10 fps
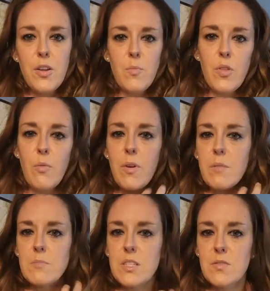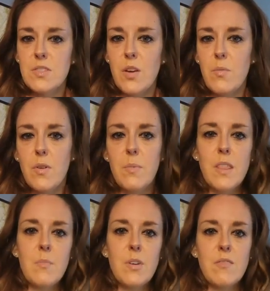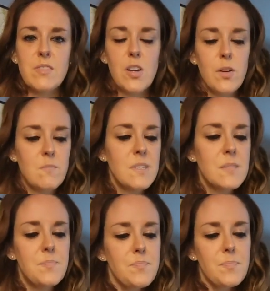you're more than welcome to do so. We'll be in the book of Psalms.